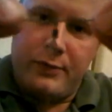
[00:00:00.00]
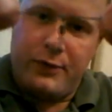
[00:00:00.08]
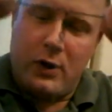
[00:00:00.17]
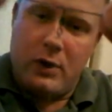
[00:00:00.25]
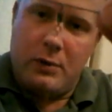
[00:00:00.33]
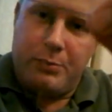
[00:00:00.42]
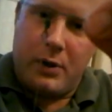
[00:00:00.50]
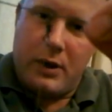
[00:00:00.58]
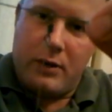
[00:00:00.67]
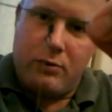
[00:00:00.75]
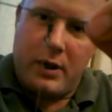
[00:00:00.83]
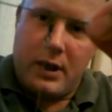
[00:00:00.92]
followed by
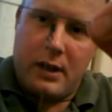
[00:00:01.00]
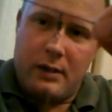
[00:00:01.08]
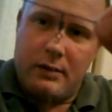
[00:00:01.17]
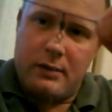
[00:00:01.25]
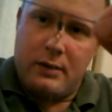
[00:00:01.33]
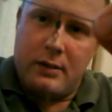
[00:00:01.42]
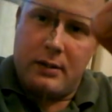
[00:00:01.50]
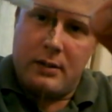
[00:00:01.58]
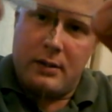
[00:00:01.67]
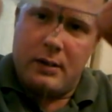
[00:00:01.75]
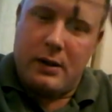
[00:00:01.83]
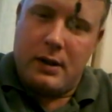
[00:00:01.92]
the rig
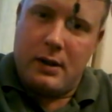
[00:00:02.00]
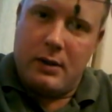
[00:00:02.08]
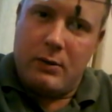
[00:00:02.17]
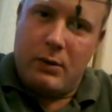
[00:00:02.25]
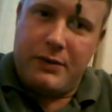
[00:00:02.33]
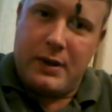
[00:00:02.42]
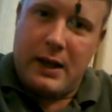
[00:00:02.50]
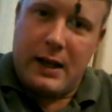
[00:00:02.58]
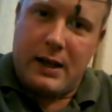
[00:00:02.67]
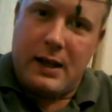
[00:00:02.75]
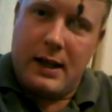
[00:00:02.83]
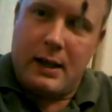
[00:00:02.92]
with the
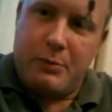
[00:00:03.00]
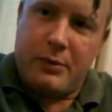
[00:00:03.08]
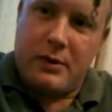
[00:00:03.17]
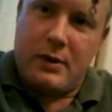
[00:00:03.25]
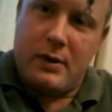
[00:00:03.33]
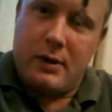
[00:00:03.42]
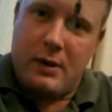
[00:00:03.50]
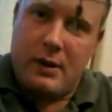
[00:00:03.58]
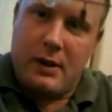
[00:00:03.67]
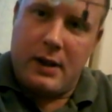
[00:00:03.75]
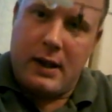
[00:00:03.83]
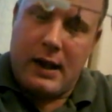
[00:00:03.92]
lead clip
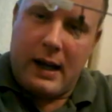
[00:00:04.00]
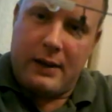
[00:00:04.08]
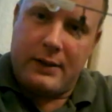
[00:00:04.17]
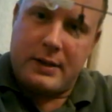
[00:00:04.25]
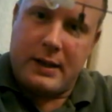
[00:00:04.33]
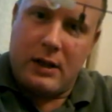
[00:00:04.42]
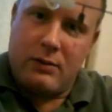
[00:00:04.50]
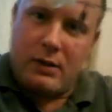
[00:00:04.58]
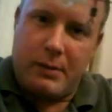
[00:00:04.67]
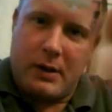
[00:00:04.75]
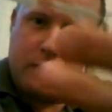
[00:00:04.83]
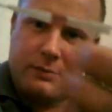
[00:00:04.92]
and the tail
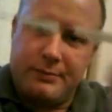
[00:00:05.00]
rubber.